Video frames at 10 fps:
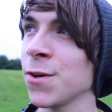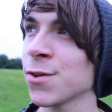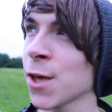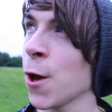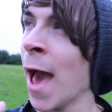
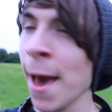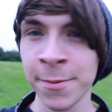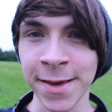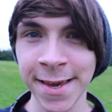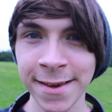feel so
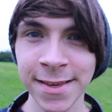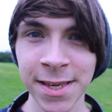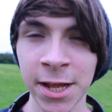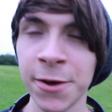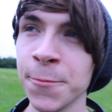happy.
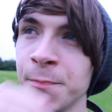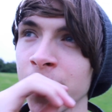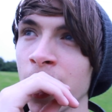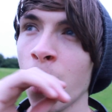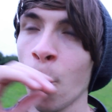You know,
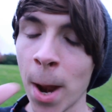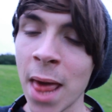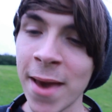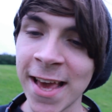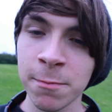when
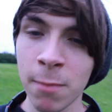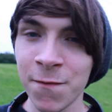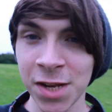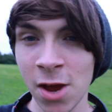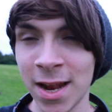I make my
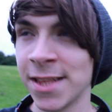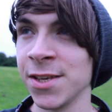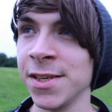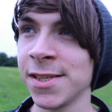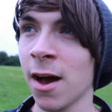video
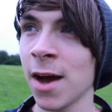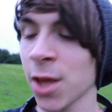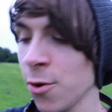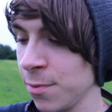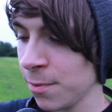letters, I
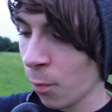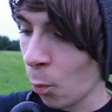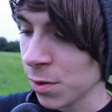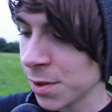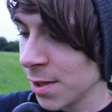don't
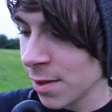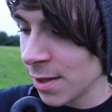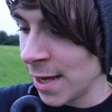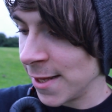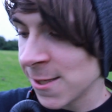want
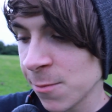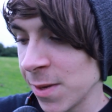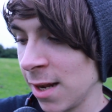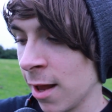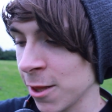it to
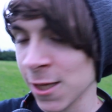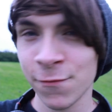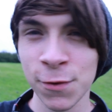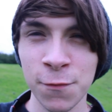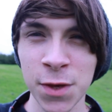be like
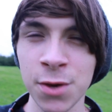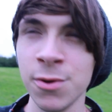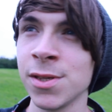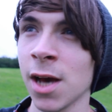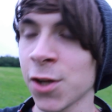just for the
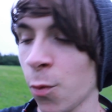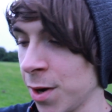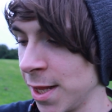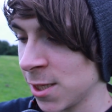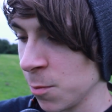views. I don't
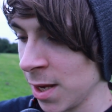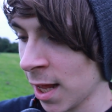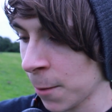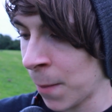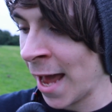want it to be
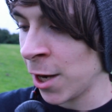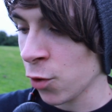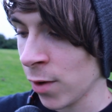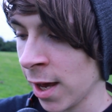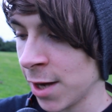like
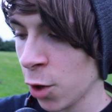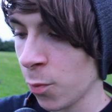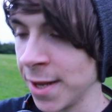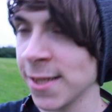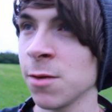pandering. I
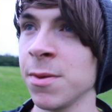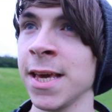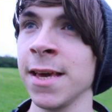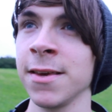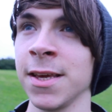don't want it to
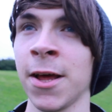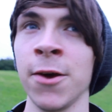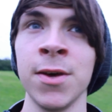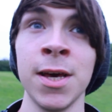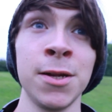be, you
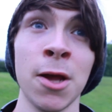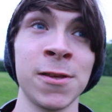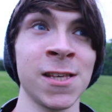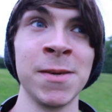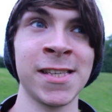know,
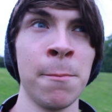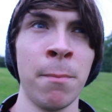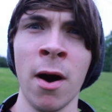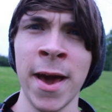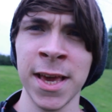notice me
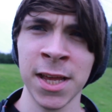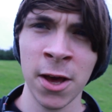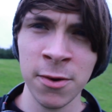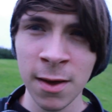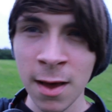senpai, you
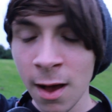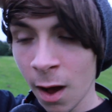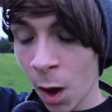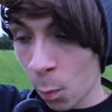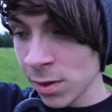know.
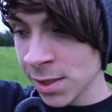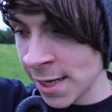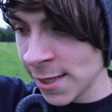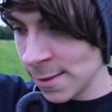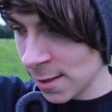I
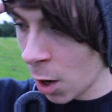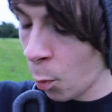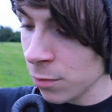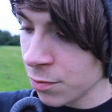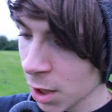
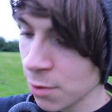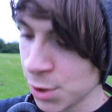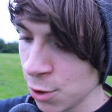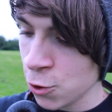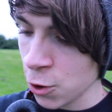want
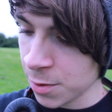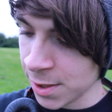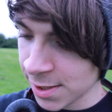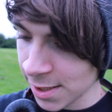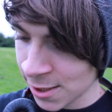those
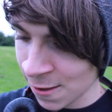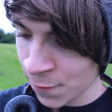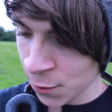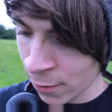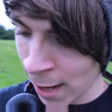YouTubers to
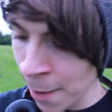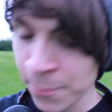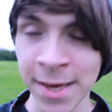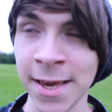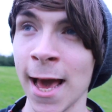feel
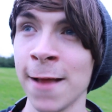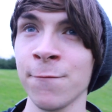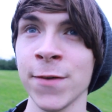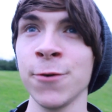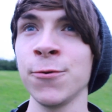happy
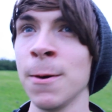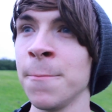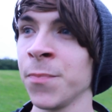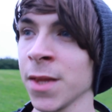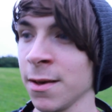and
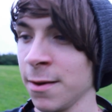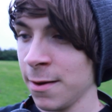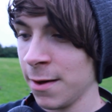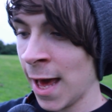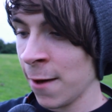
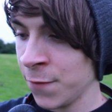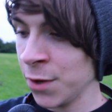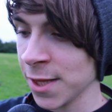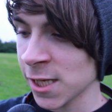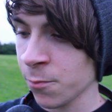
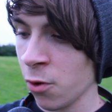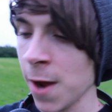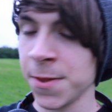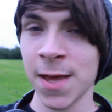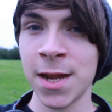feel this
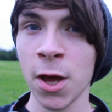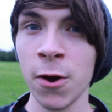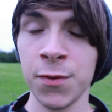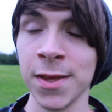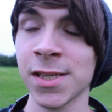pride. They
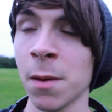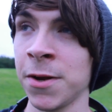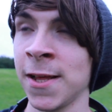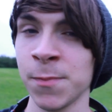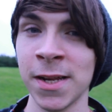know that
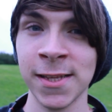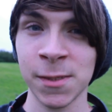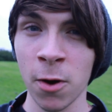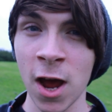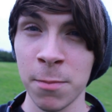someone has been
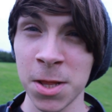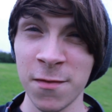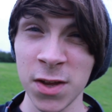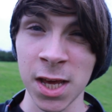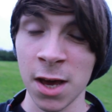inspired by
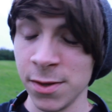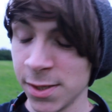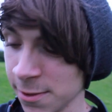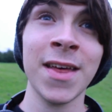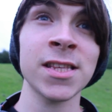their
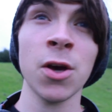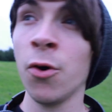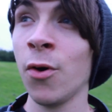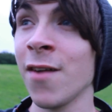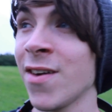videos. That's
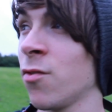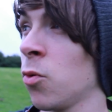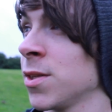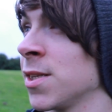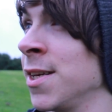all I've ever
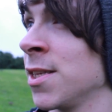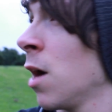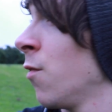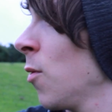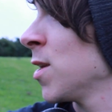wanted.
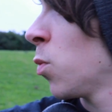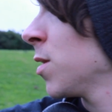I've always